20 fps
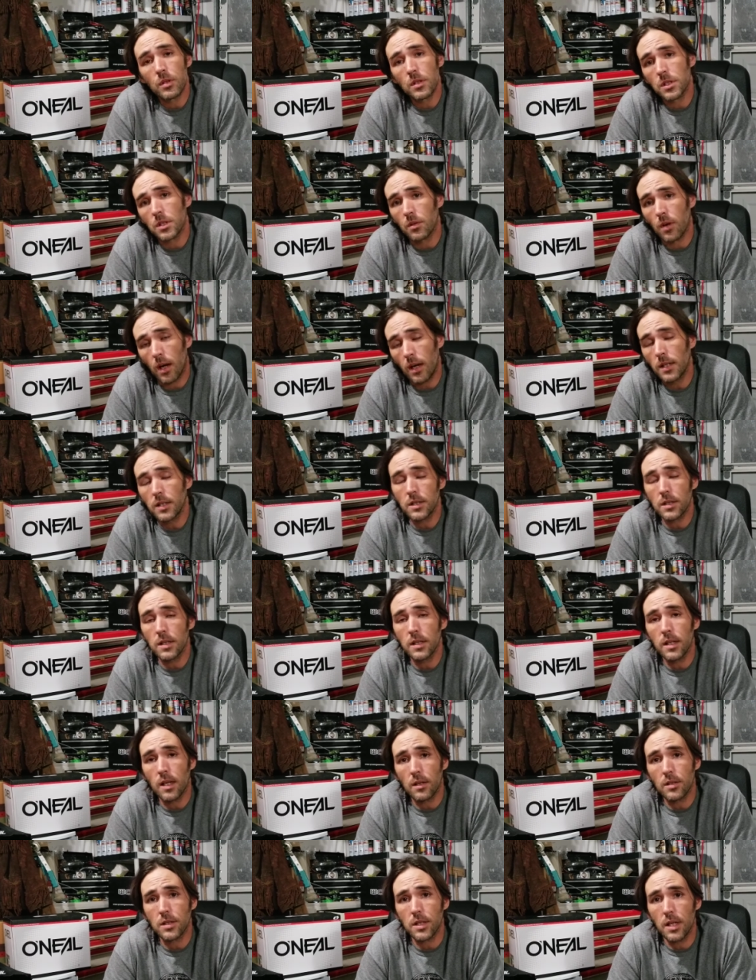so honestly
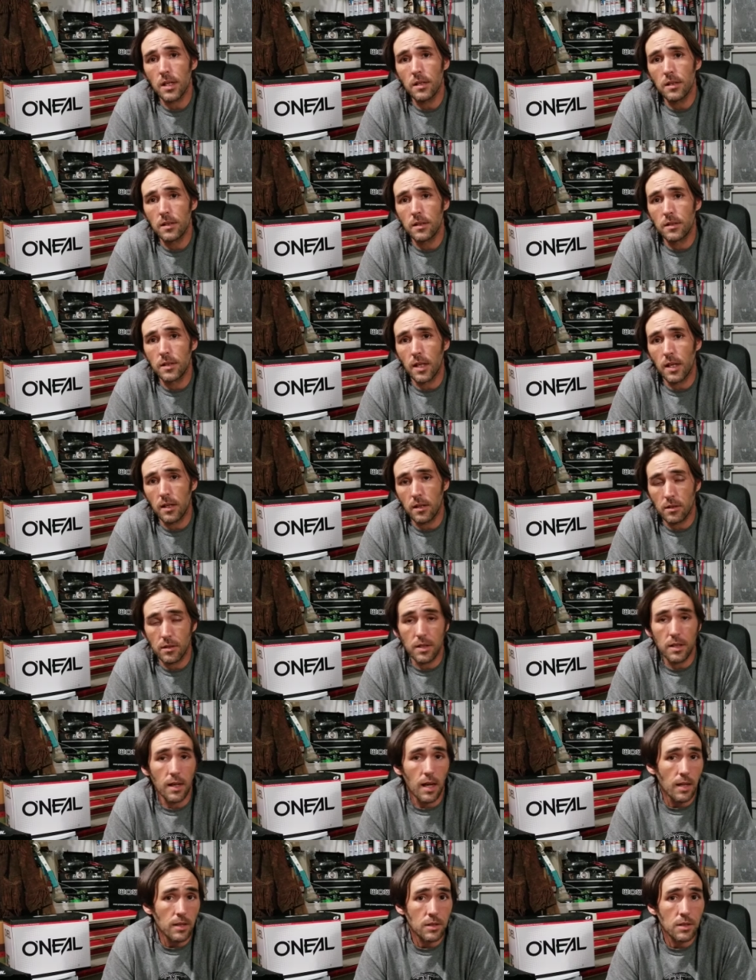I'll say that they are the
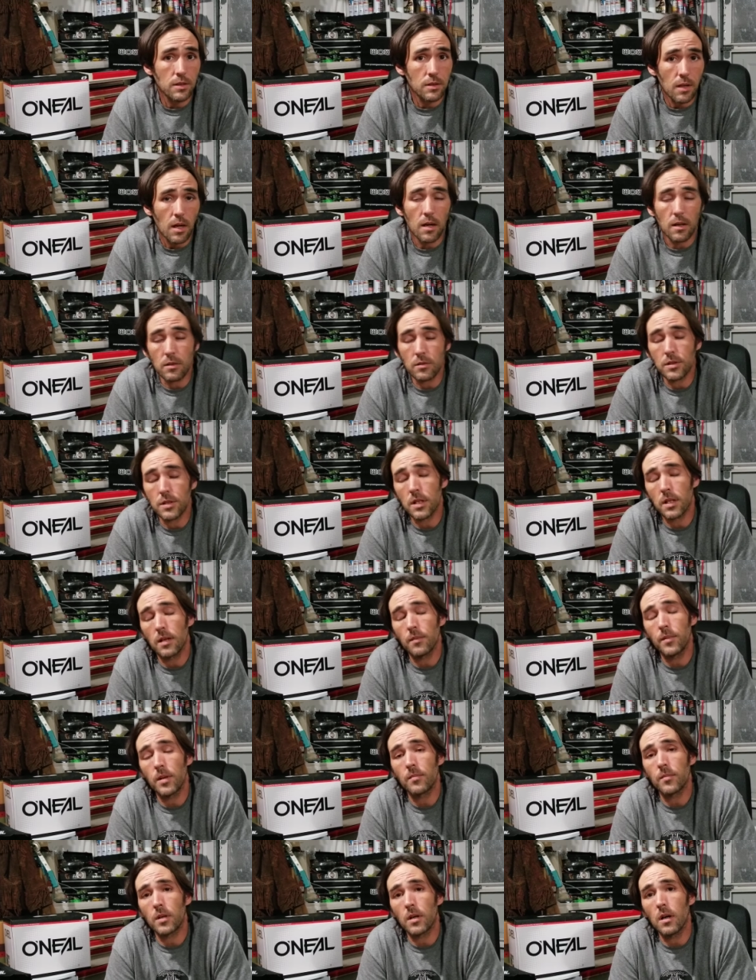nicest goggles that I've
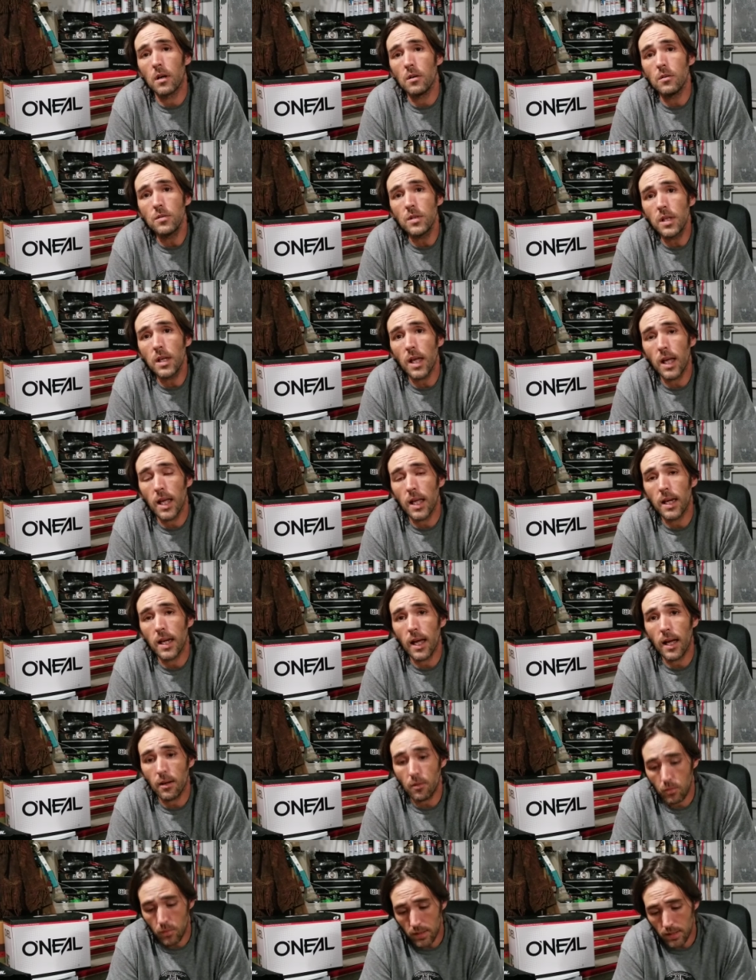ever owned, and I
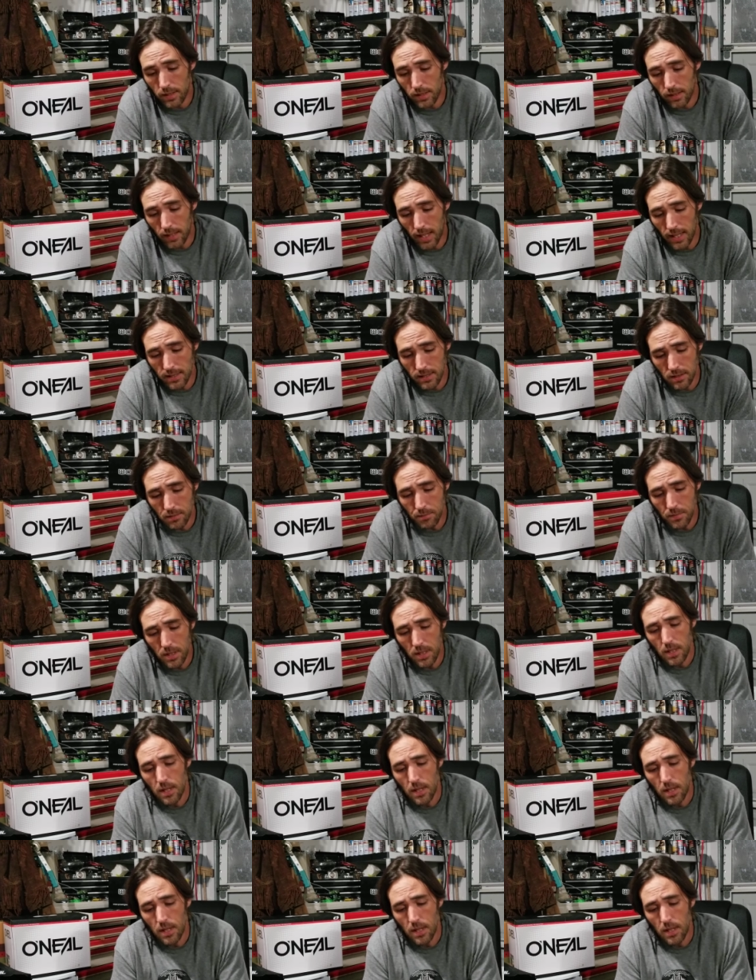really like them.